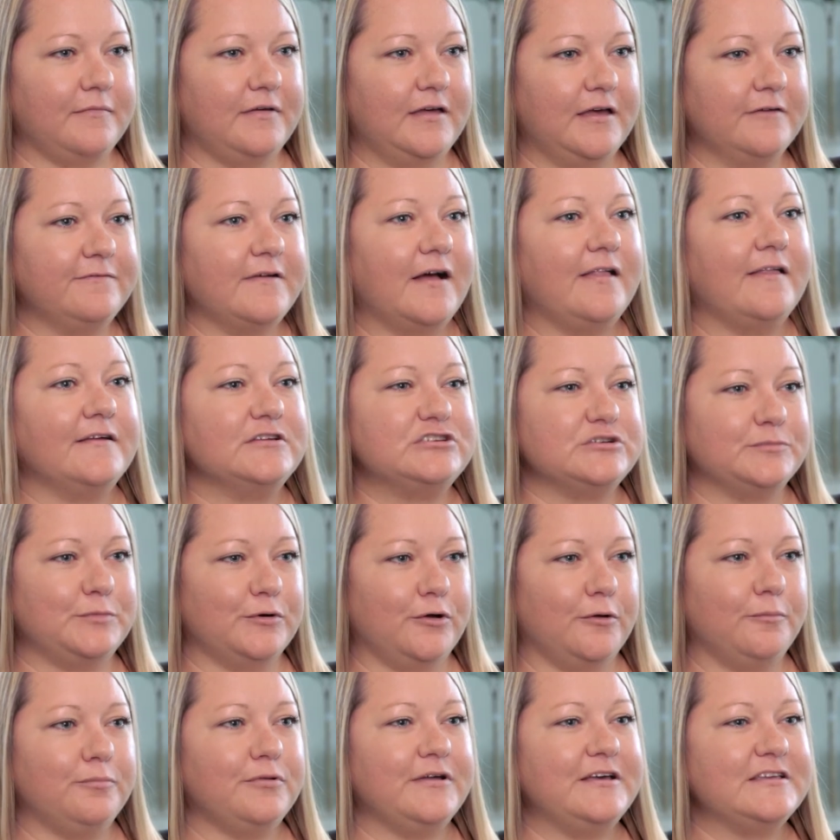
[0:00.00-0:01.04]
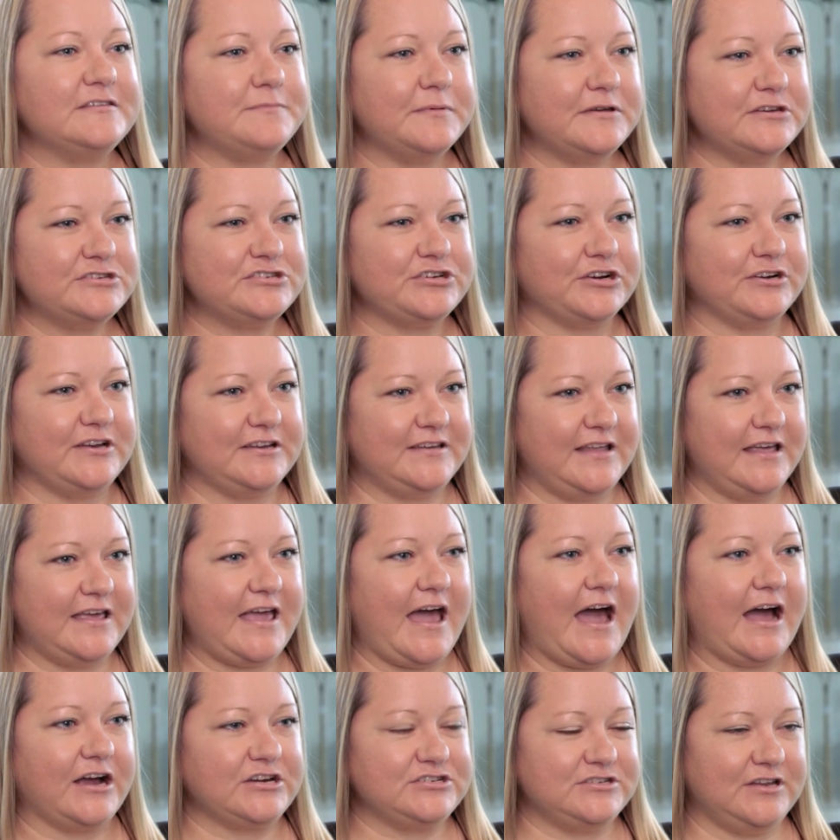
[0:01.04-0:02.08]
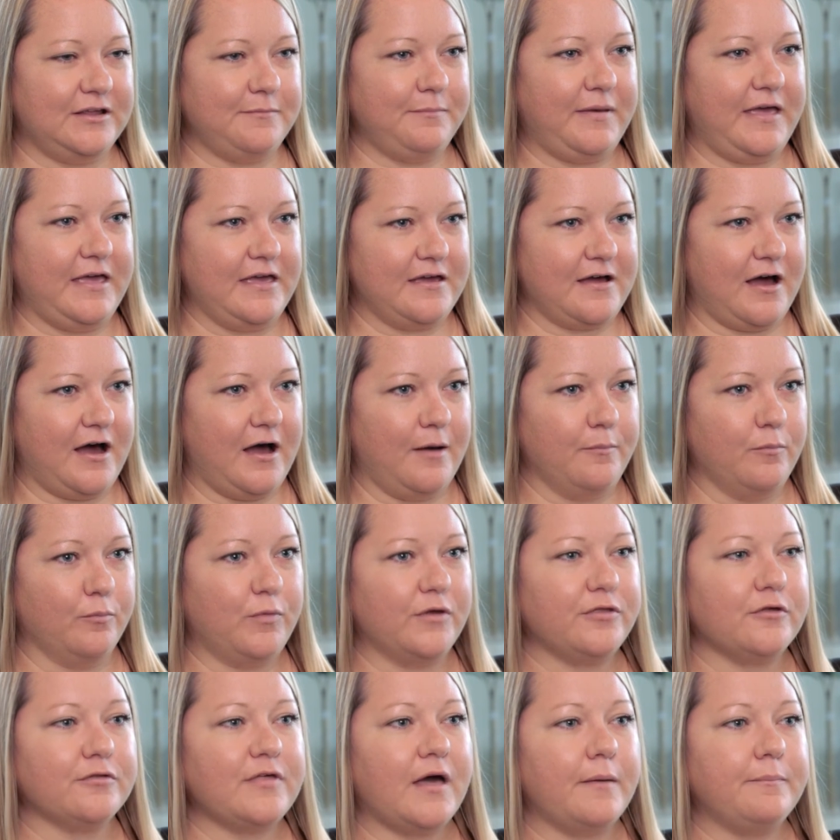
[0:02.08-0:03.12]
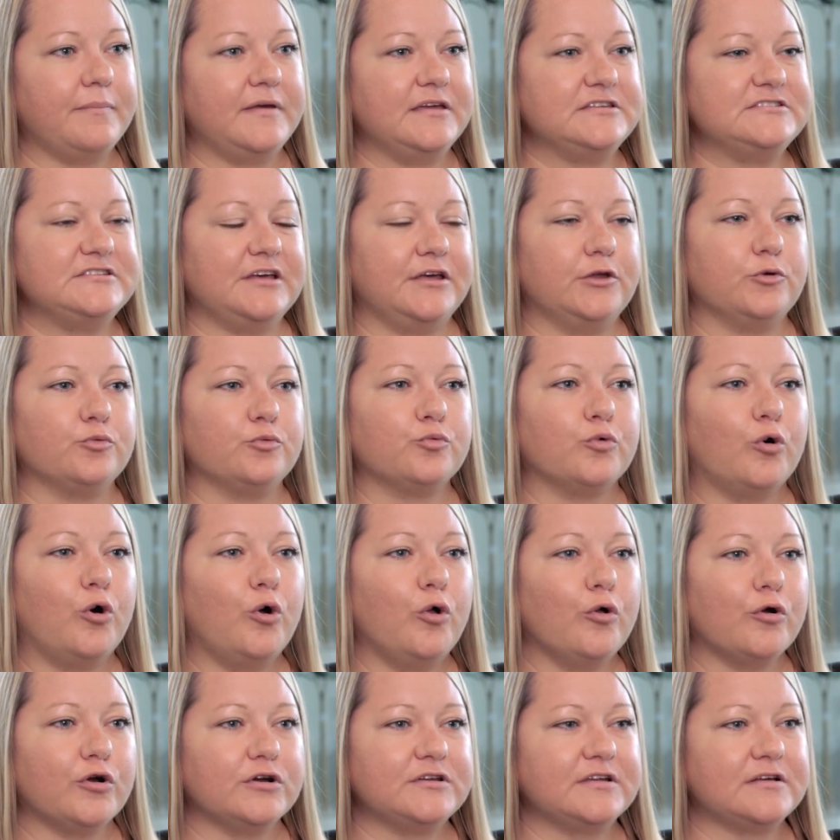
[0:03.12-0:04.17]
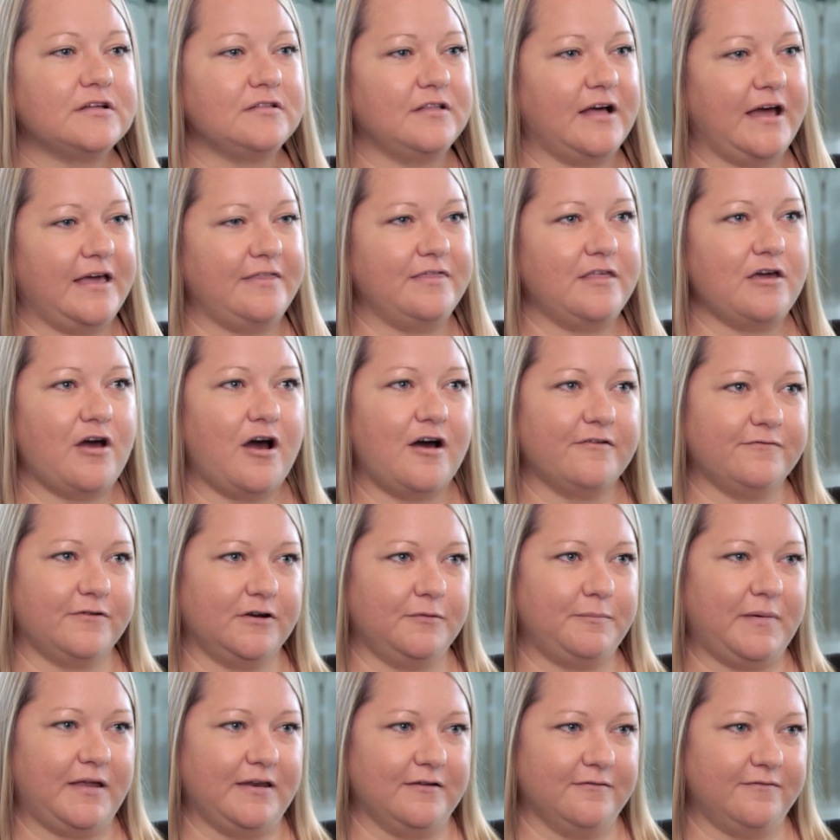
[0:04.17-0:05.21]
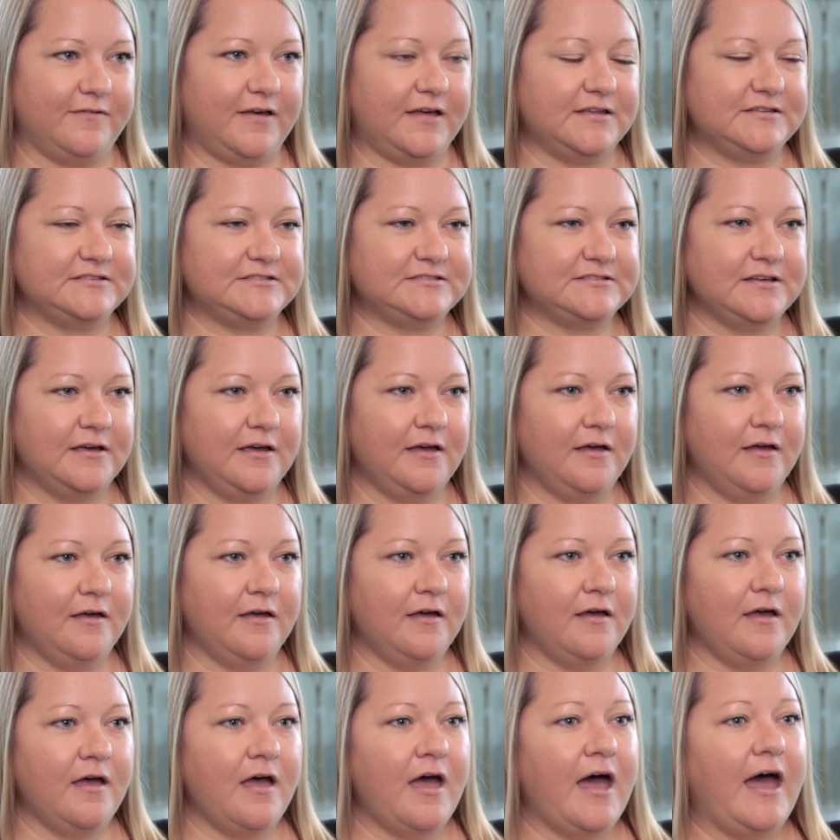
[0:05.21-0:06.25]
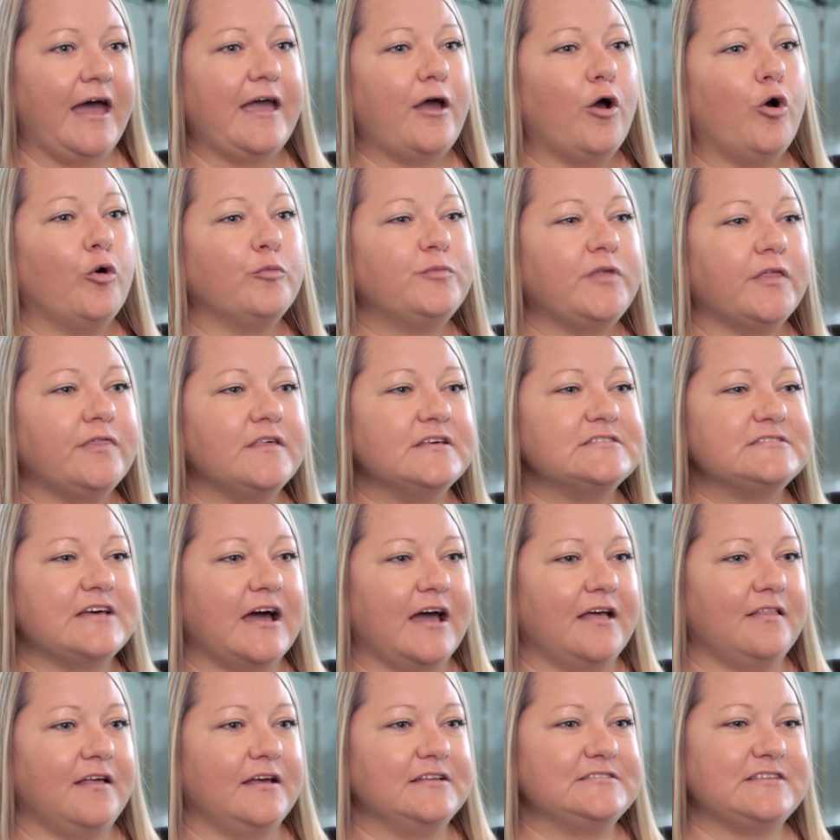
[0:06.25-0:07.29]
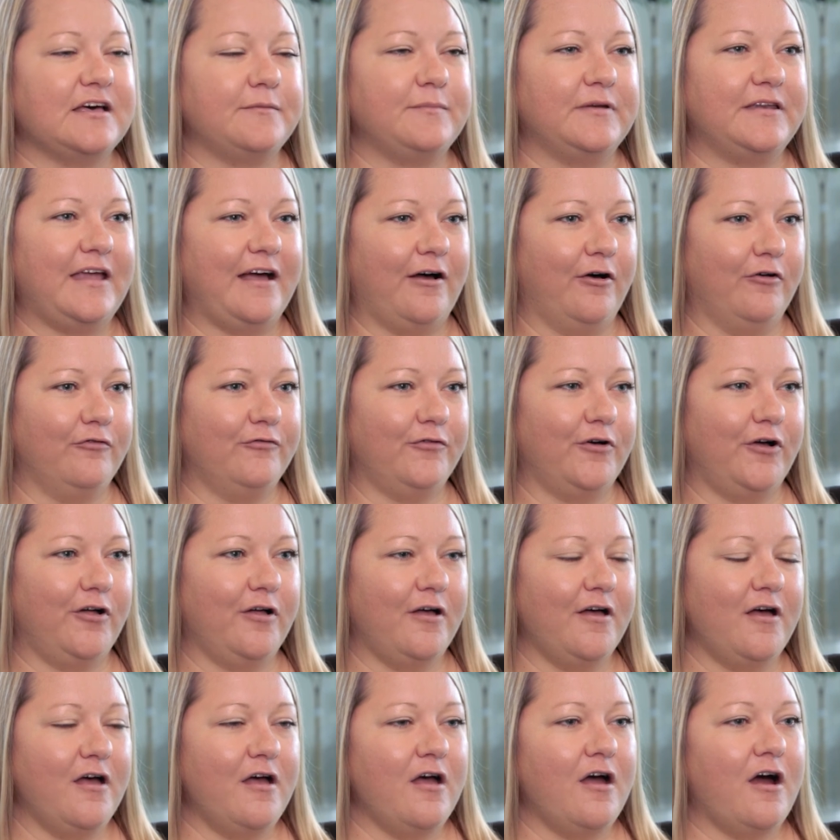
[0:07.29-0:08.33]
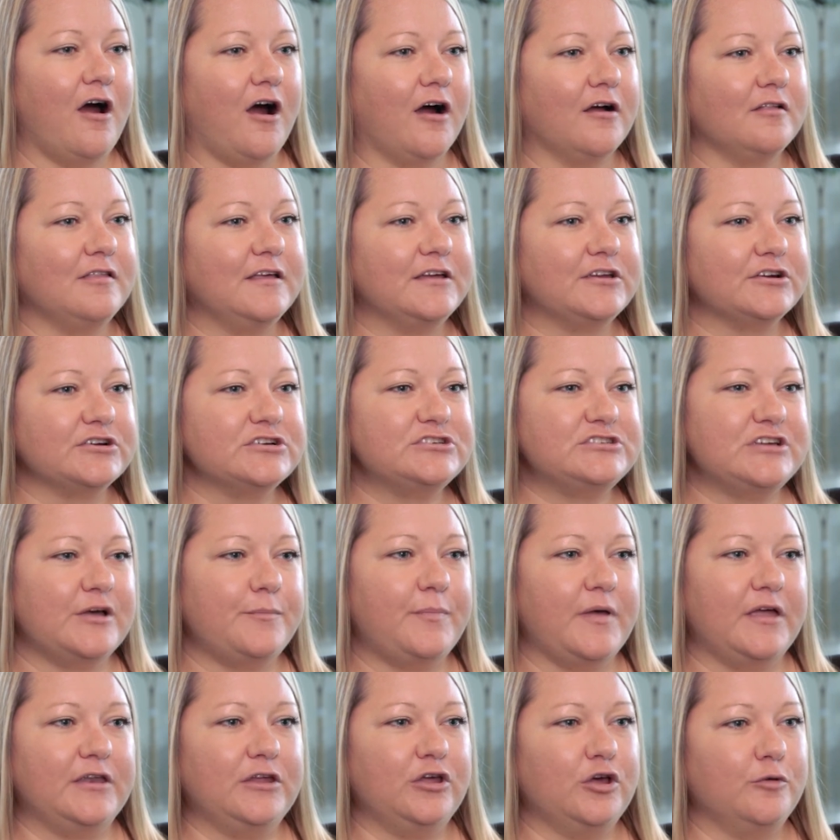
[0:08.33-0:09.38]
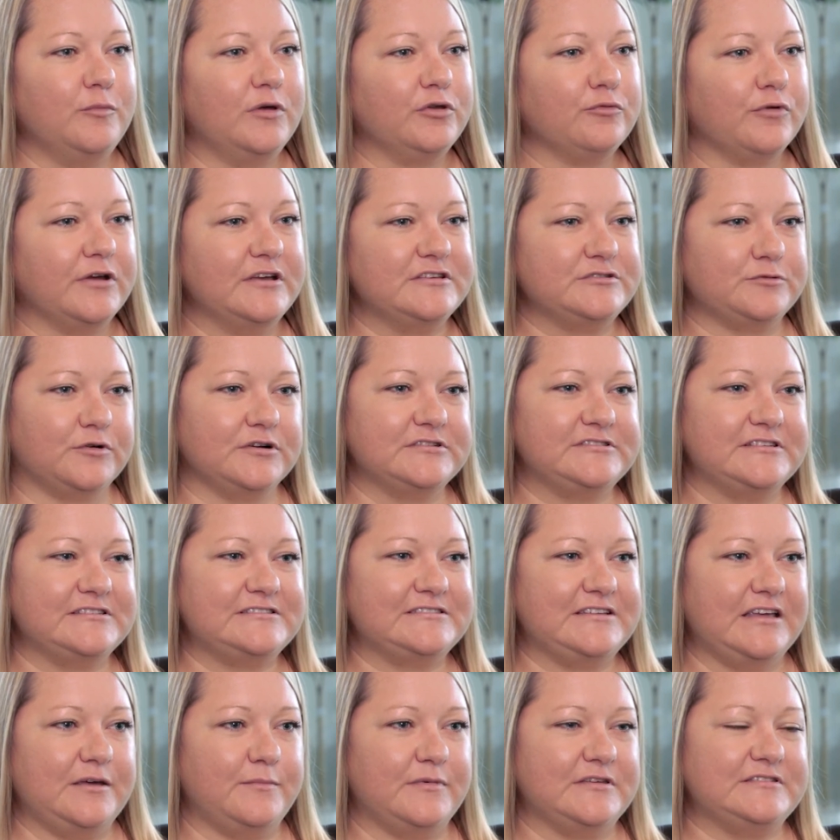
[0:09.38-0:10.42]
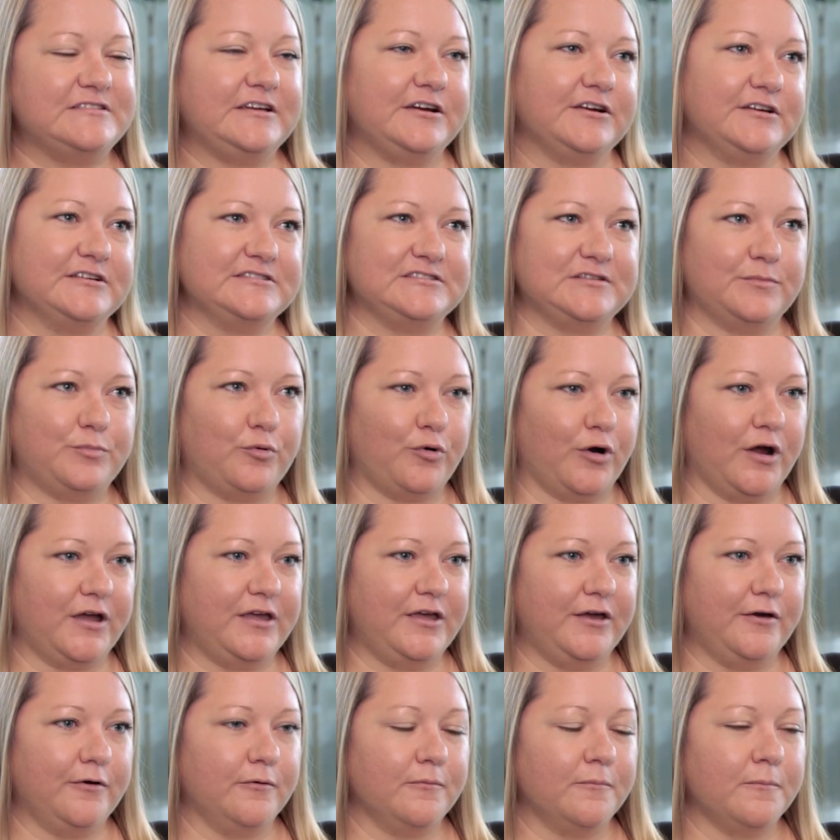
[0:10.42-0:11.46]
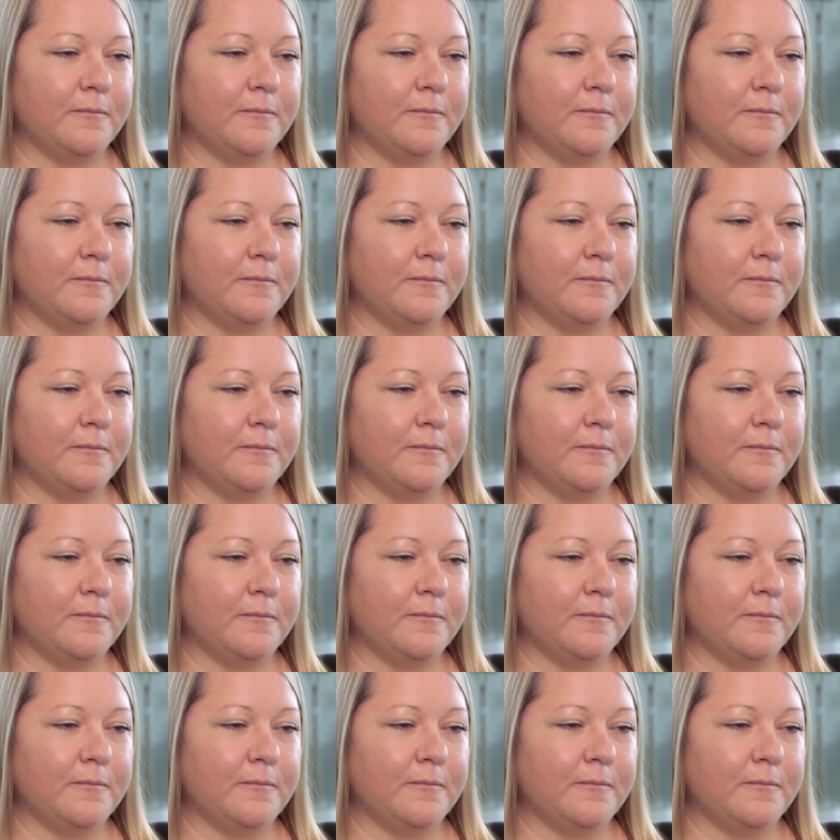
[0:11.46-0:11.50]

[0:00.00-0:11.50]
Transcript: If eligible, please be sure to take action in Paycom, whether that be to enroll or decline the offered benefits. I hope that these highlights have been helpful. Our leadership and human resources team is here to support you.